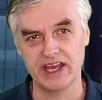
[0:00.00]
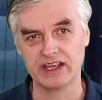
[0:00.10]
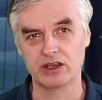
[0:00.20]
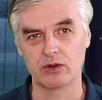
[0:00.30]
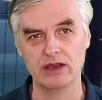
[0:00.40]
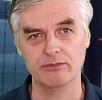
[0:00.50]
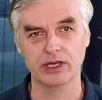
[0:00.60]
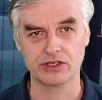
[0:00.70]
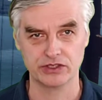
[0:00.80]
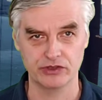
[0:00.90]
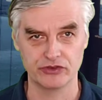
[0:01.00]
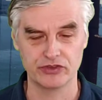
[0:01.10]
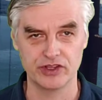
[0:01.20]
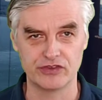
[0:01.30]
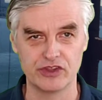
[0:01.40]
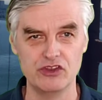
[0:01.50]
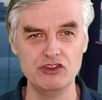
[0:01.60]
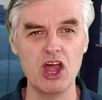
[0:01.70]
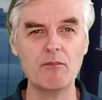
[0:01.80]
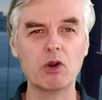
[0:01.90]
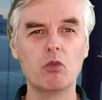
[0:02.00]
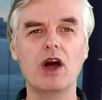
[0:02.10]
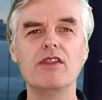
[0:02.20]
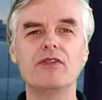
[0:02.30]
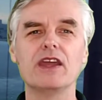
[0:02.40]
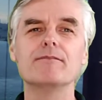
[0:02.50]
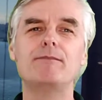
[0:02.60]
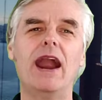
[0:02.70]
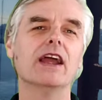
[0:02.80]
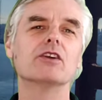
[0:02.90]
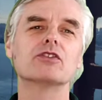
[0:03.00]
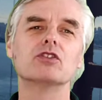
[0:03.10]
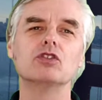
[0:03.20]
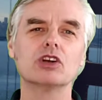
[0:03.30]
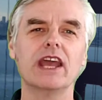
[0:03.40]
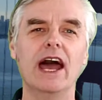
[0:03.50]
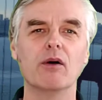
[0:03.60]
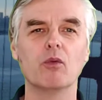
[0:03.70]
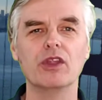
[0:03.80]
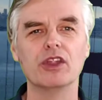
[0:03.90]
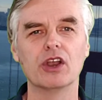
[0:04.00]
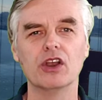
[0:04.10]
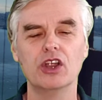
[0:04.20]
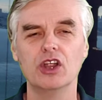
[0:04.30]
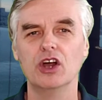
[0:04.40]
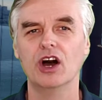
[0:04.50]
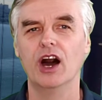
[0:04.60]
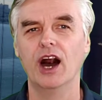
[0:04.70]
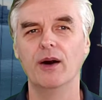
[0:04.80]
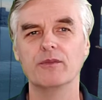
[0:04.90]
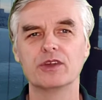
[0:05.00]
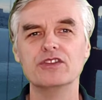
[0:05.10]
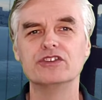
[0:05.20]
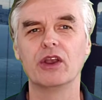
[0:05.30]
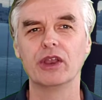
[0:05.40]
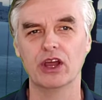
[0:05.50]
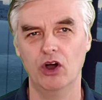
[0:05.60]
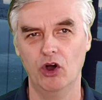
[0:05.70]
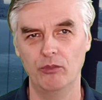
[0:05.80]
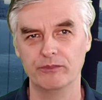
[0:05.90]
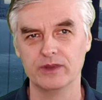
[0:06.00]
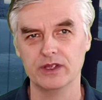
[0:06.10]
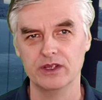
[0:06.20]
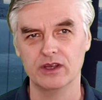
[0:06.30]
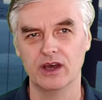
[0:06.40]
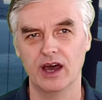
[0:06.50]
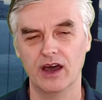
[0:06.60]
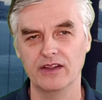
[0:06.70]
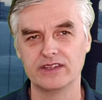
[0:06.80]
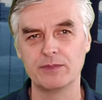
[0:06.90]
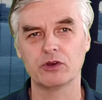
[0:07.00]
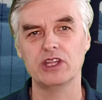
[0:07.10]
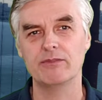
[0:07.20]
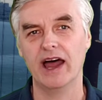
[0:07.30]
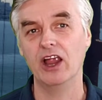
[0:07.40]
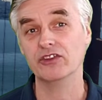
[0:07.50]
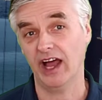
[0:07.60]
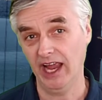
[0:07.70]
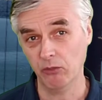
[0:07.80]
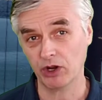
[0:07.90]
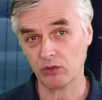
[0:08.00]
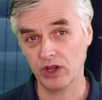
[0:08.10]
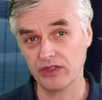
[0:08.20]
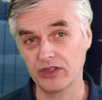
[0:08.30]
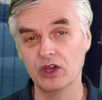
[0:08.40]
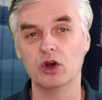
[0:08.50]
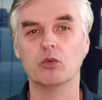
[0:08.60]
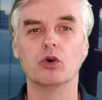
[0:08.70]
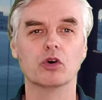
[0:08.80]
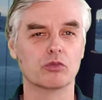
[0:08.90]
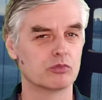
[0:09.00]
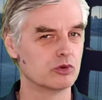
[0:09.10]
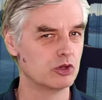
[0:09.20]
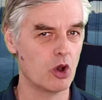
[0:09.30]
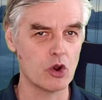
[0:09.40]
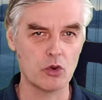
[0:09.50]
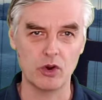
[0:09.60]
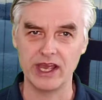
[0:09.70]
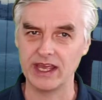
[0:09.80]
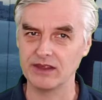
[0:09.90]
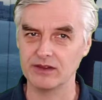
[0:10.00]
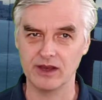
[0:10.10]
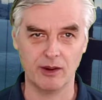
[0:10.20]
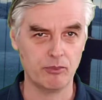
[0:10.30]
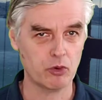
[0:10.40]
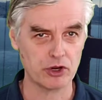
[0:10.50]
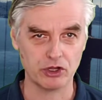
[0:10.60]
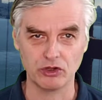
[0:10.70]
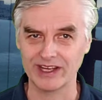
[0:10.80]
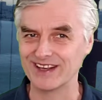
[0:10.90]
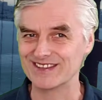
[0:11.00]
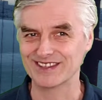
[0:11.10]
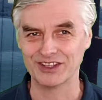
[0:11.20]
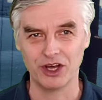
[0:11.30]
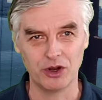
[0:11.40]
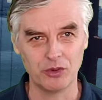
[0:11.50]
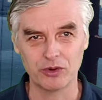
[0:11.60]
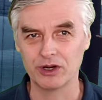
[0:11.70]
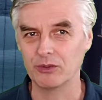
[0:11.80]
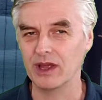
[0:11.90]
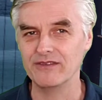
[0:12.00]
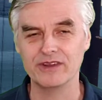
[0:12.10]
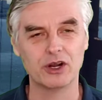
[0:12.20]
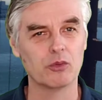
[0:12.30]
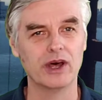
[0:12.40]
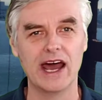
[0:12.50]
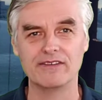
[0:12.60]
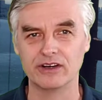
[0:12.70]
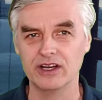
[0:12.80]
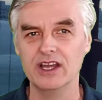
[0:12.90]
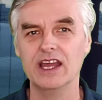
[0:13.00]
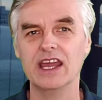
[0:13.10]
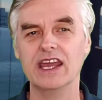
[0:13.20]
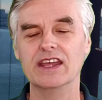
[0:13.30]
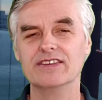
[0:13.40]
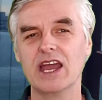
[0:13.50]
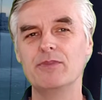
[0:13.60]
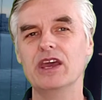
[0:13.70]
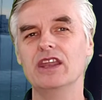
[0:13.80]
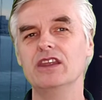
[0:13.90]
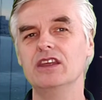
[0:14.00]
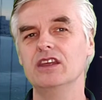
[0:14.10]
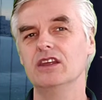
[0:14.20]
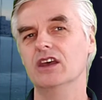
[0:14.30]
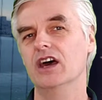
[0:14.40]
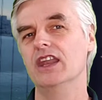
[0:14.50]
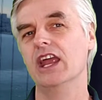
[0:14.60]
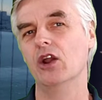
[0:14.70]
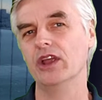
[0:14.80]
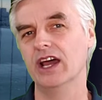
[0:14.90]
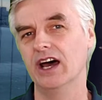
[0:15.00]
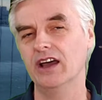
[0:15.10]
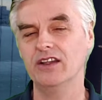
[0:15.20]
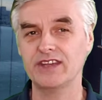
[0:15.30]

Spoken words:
take great pictures. It's the number 1 thing buyers look at when they're considering a home. Typically the buyers I work with will go to a portal like a Zillow or a Redfin or whatever and type in an area,